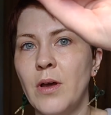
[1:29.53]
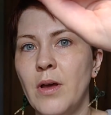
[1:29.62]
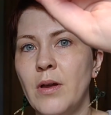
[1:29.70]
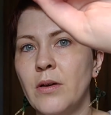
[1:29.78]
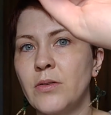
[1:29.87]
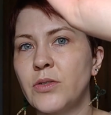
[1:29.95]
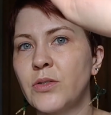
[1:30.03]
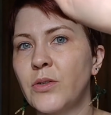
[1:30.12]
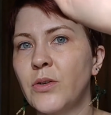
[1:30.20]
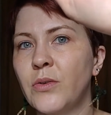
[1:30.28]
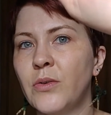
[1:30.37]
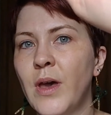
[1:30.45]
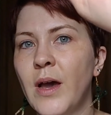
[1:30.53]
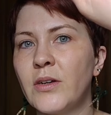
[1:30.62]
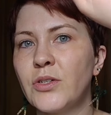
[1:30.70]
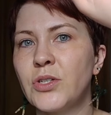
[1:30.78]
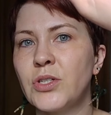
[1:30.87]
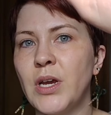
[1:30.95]
And I'll show you that
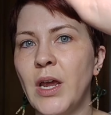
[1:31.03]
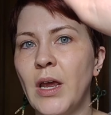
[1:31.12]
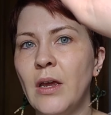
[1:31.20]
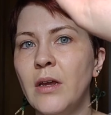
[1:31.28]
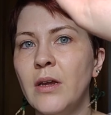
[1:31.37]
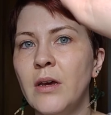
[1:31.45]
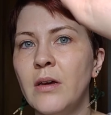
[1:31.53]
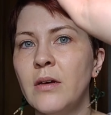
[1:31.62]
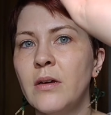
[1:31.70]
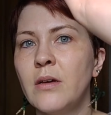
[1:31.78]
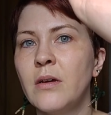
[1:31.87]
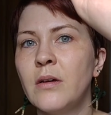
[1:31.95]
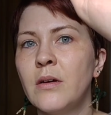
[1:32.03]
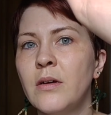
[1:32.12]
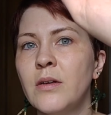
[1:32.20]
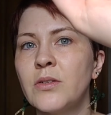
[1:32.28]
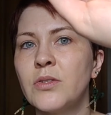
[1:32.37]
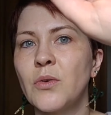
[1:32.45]
shade.
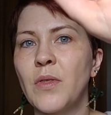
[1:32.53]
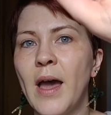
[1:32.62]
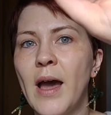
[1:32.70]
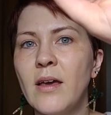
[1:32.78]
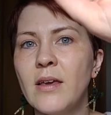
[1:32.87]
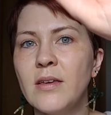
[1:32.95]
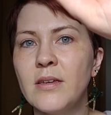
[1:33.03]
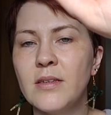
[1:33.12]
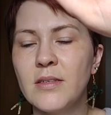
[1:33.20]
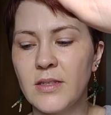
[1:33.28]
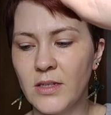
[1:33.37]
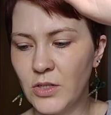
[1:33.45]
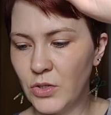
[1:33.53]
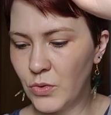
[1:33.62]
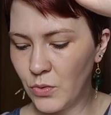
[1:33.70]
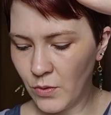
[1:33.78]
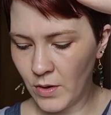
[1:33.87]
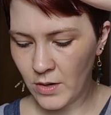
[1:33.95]
So that is the
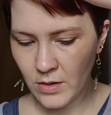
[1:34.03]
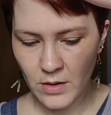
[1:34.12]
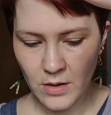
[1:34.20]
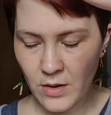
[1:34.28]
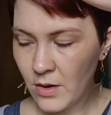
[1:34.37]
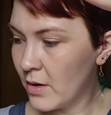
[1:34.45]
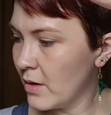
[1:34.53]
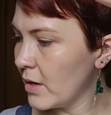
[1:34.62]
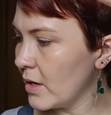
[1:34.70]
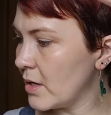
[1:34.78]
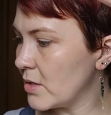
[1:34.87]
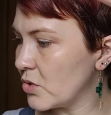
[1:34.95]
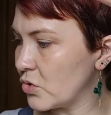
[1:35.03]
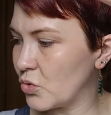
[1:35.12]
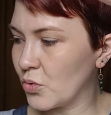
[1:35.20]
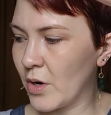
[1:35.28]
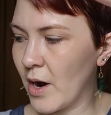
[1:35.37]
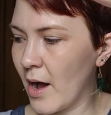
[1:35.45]
new Eaze
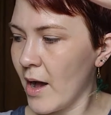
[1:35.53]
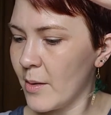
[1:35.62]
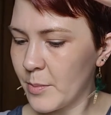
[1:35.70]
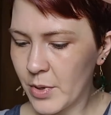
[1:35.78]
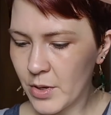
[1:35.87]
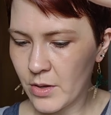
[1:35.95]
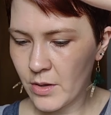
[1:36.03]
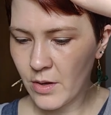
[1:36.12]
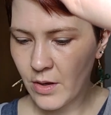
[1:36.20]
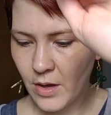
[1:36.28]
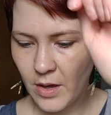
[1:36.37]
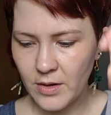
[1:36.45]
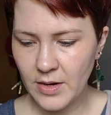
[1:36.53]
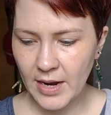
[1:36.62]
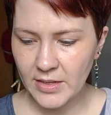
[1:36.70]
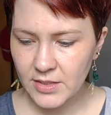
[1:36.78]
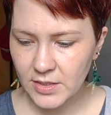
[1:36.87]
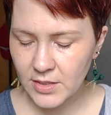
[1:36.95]
Drop.
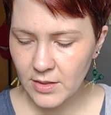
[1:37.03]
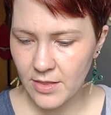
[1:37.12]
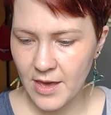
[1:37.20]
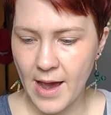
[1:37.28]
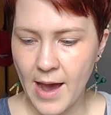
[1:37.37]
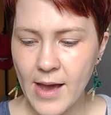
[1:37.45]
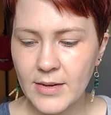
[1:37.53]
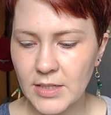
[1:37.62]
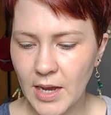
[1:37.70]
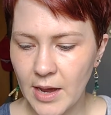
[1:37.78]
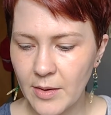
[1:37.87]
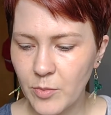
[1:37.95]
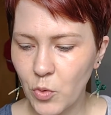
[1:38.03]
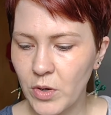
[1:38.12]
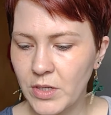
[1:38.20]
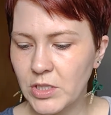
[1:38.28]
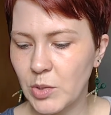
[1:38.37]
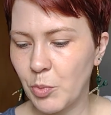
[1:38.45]
Next to that, I am
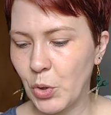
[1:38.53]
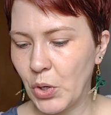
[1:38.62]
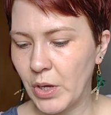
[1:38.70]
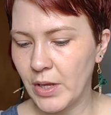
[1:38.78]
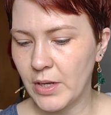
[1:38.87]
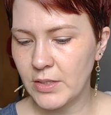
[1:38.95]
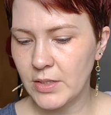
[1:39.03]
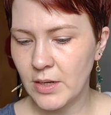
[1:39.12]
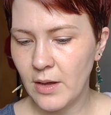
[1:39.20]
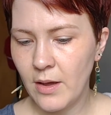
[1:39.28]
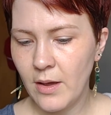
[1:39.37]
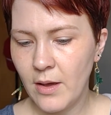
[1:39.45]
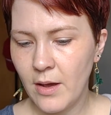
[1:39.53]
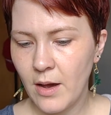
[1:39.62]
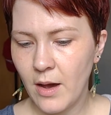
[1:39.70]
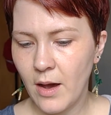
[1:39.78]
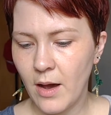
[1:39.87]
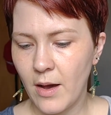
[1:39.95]
going to put
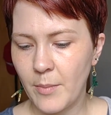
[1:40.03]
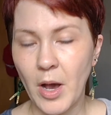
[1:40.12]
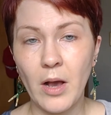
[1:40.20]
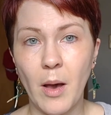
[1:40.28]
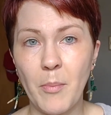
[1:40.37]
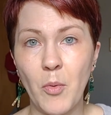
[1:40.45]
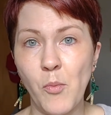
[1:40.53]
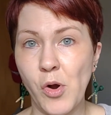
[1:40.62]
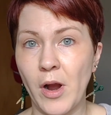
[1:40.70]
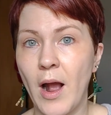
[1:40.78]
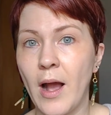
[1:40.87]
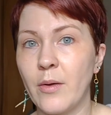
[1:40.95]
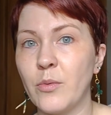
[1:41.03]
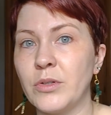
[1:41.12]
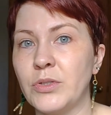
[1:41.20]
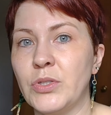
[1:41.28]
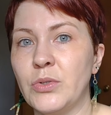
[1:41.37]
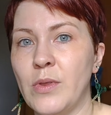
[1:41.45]
a couple more. I
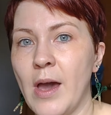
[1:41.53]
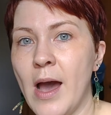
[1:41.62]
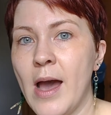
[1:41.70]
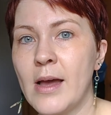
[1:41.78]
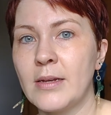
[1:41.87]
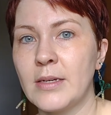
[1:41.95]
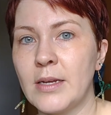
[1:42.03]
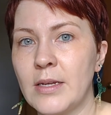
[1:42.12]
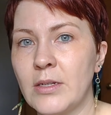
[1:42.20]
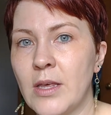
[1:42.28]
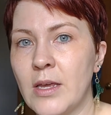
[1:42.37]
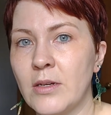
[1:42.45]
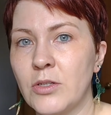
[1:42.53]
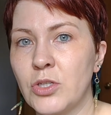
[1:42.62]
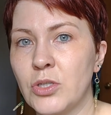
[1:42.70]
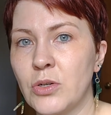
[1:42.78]
will do that and then...